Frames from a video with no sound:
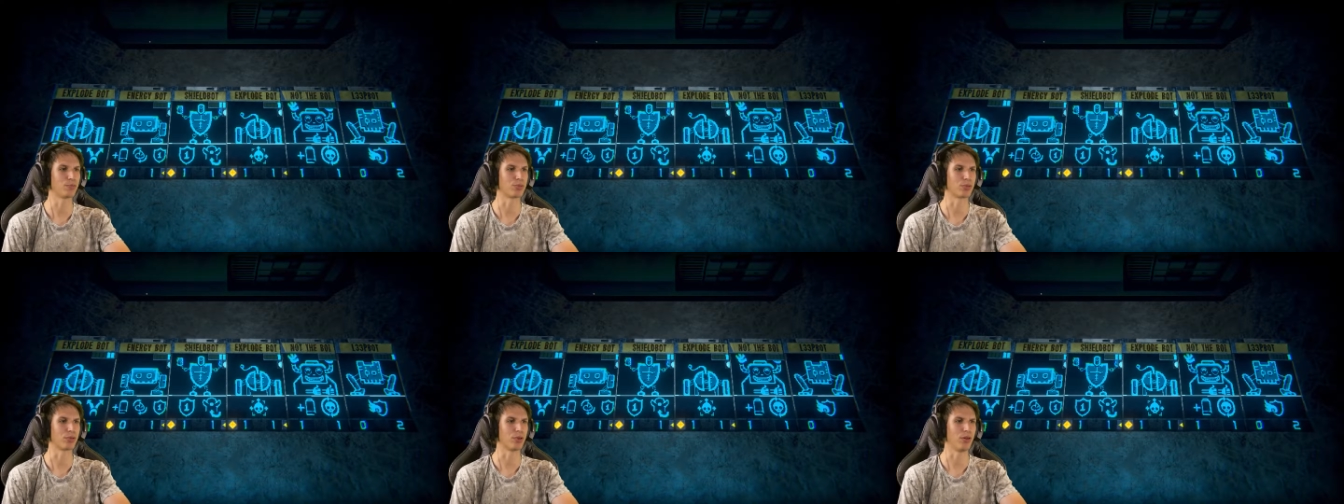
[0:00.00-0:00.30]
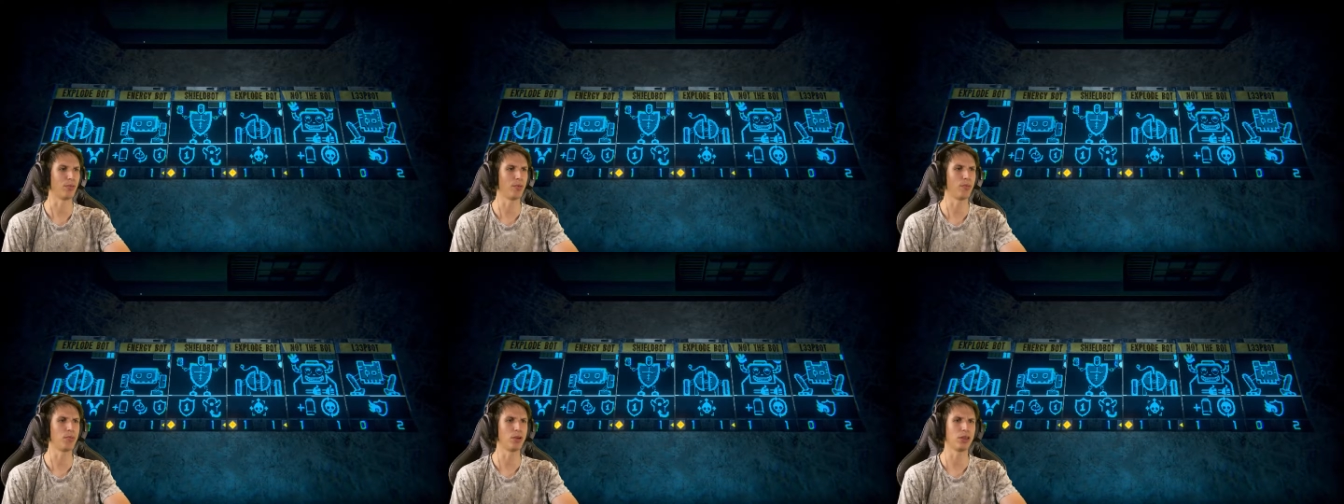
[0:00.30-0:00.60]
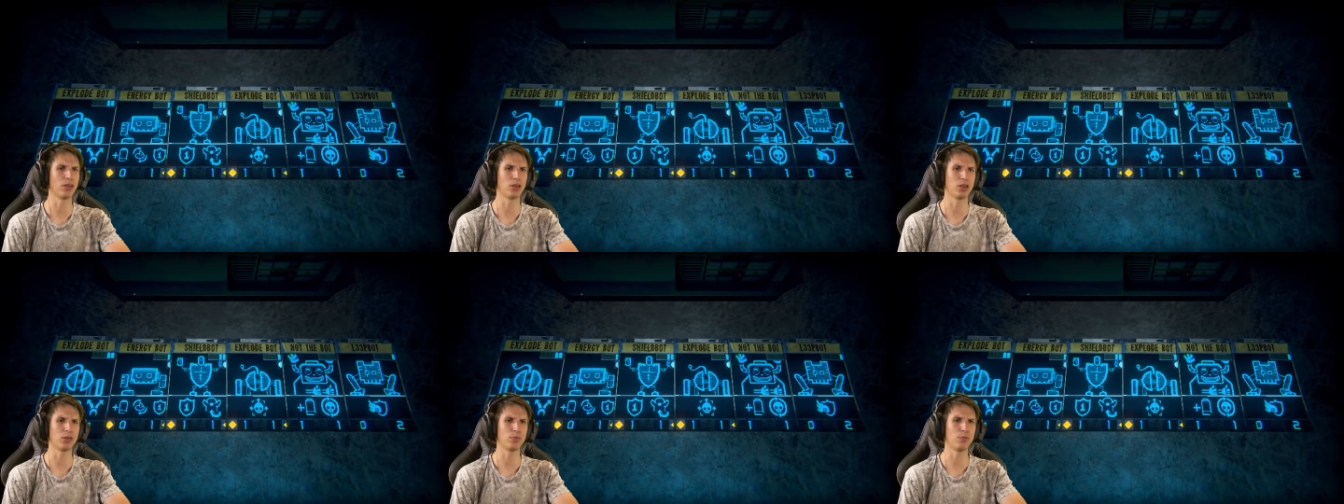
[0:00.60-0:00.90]
probably
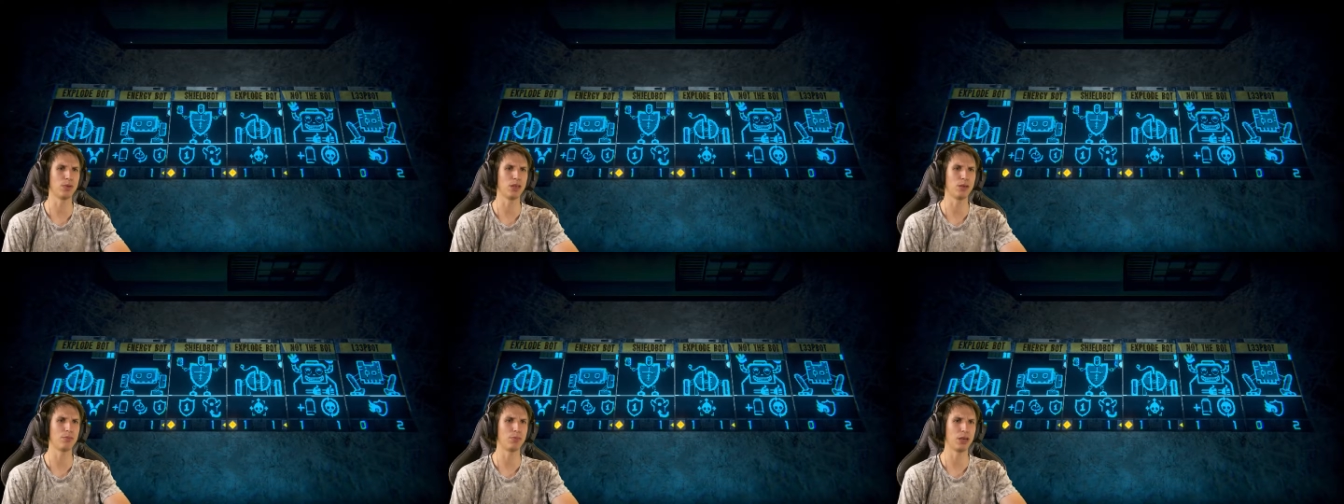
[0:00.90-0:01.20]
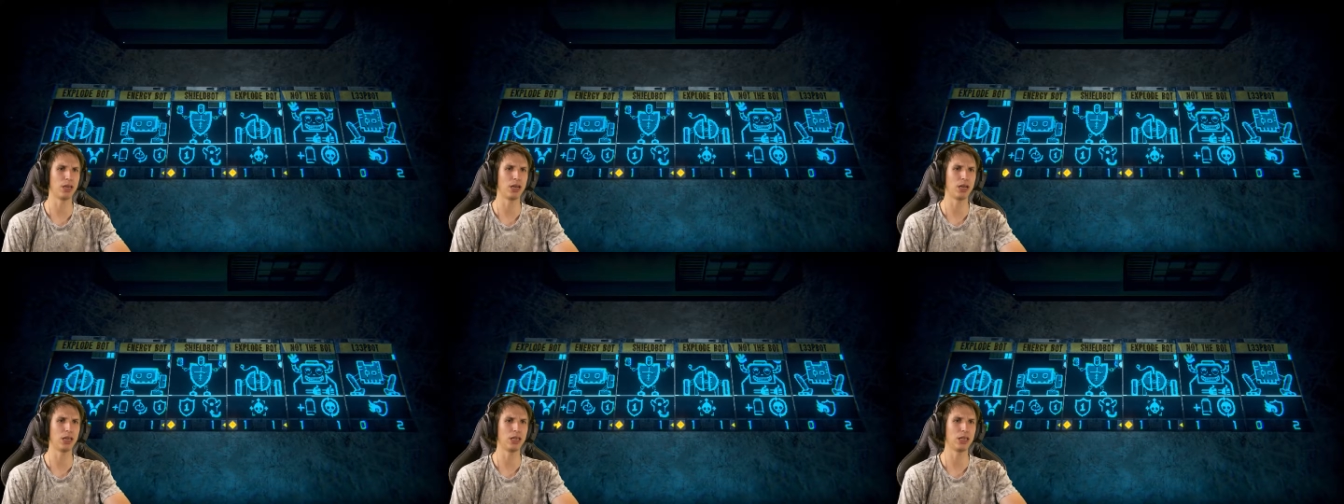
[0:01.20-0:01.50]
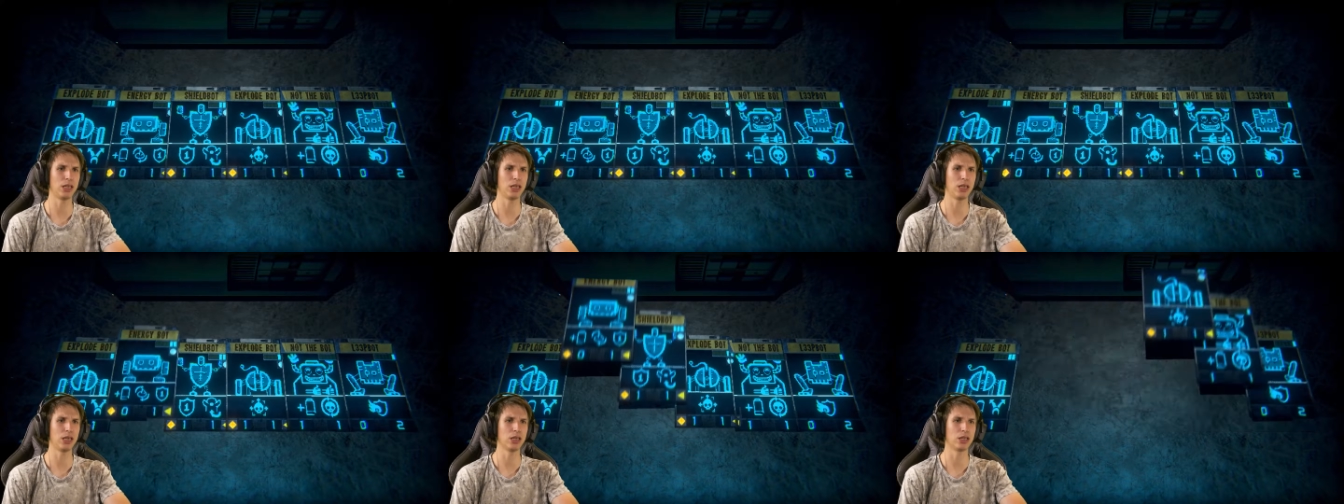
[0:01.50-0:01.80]
not be a bad
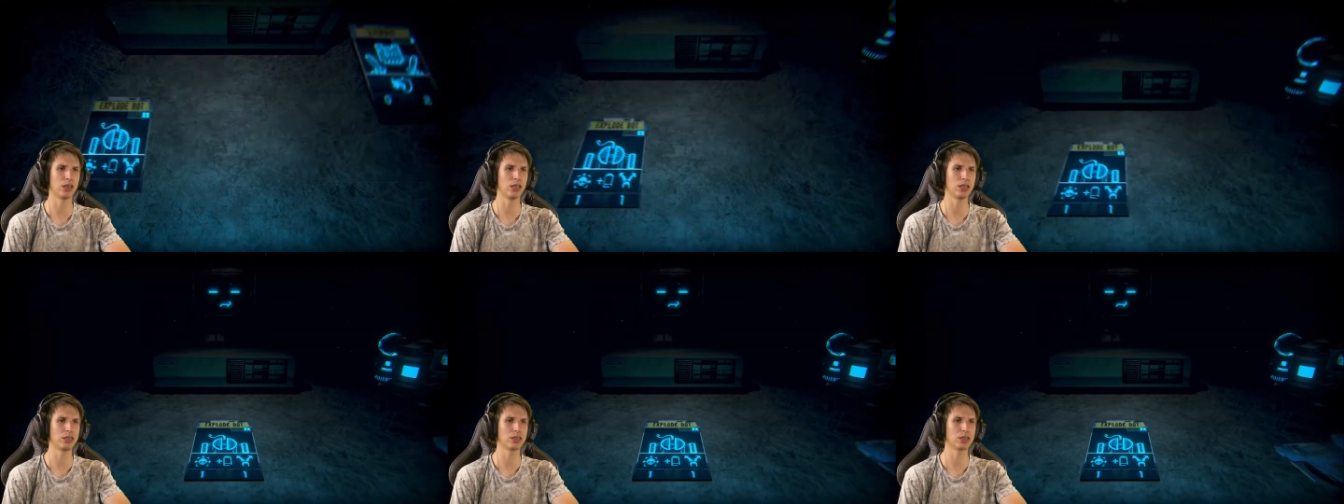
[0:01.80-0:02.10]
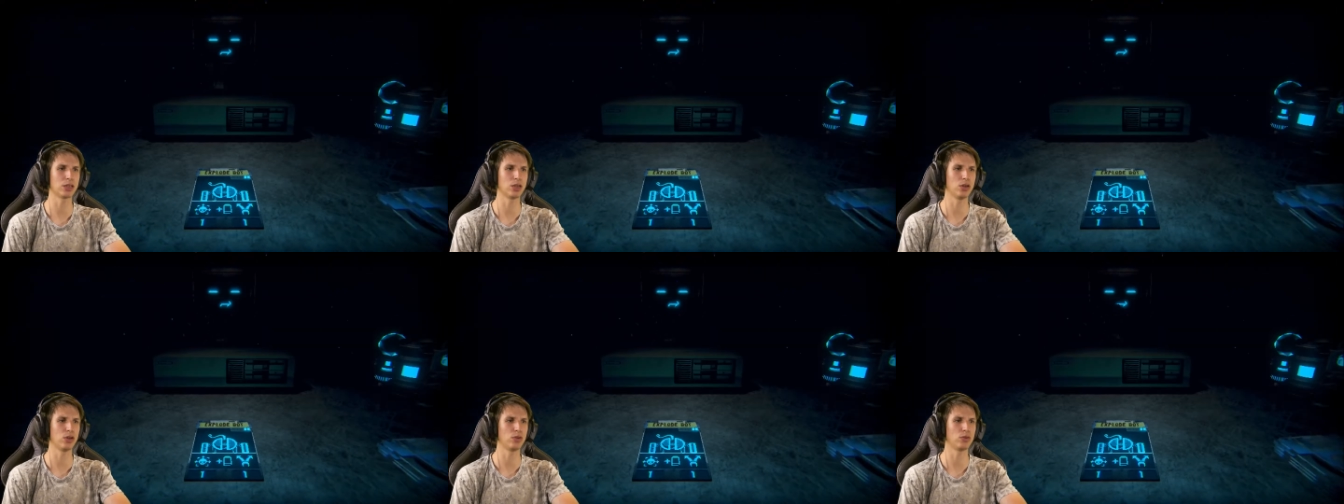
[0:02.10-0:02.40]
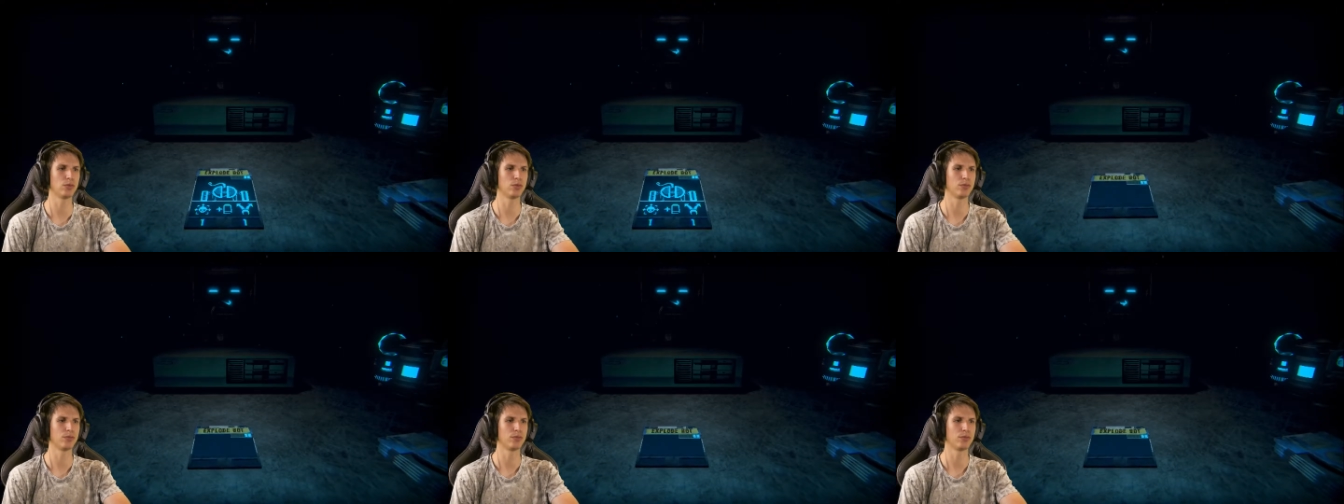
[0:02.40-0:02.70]
idea. Let's go.